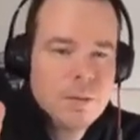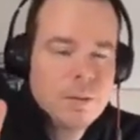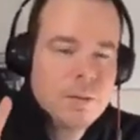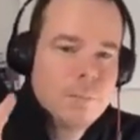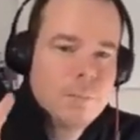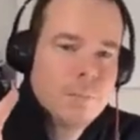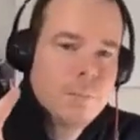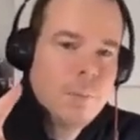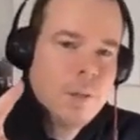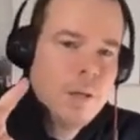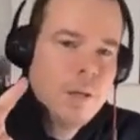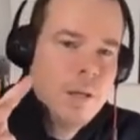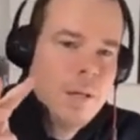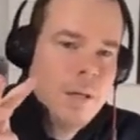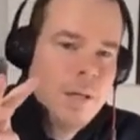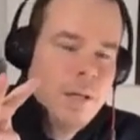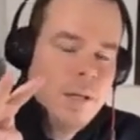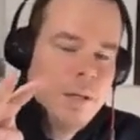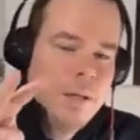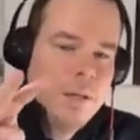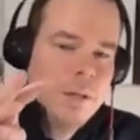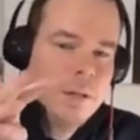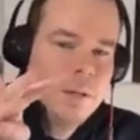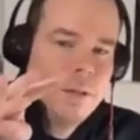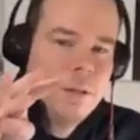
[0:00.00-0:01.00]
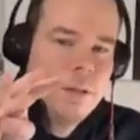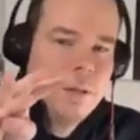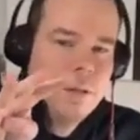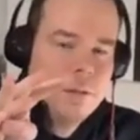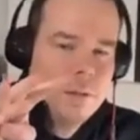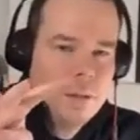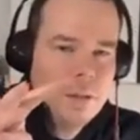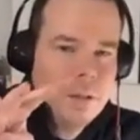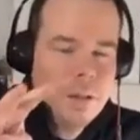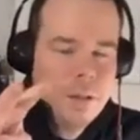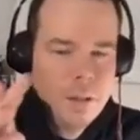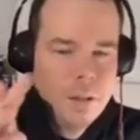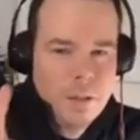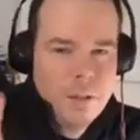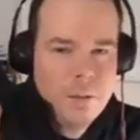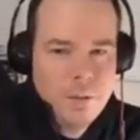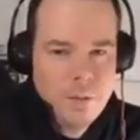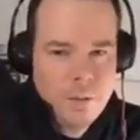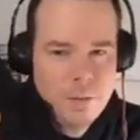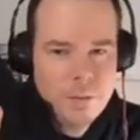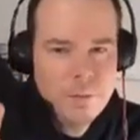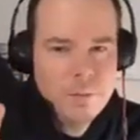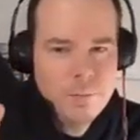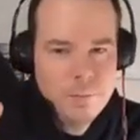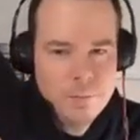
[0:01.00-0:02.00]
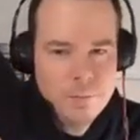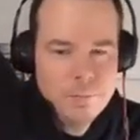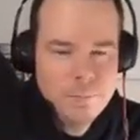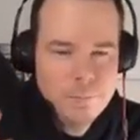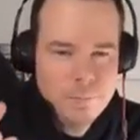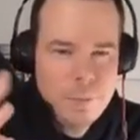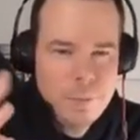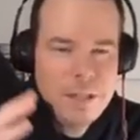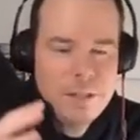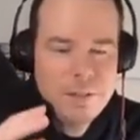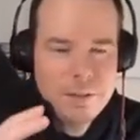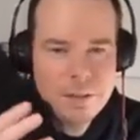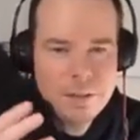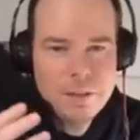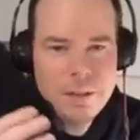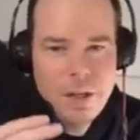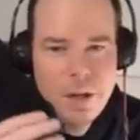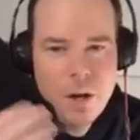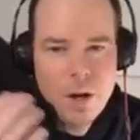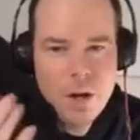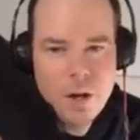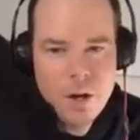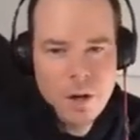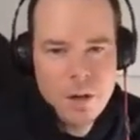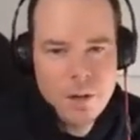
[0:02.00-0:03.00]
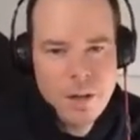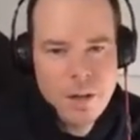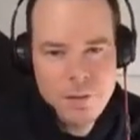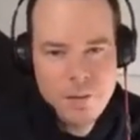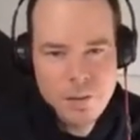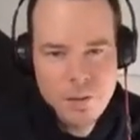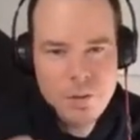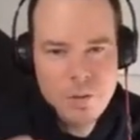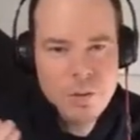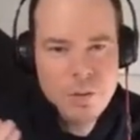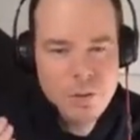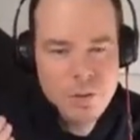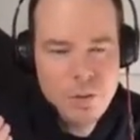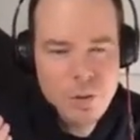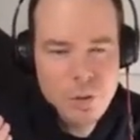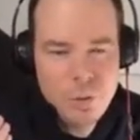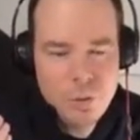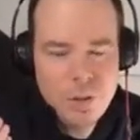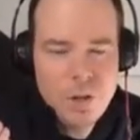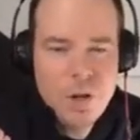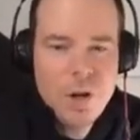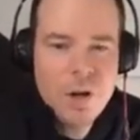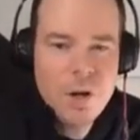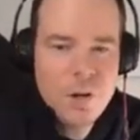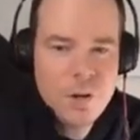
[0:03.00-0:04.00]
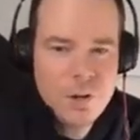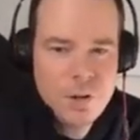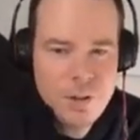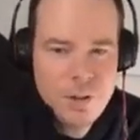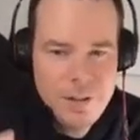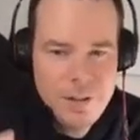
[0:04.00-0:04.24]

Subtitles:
by basically R. I'd do an R to the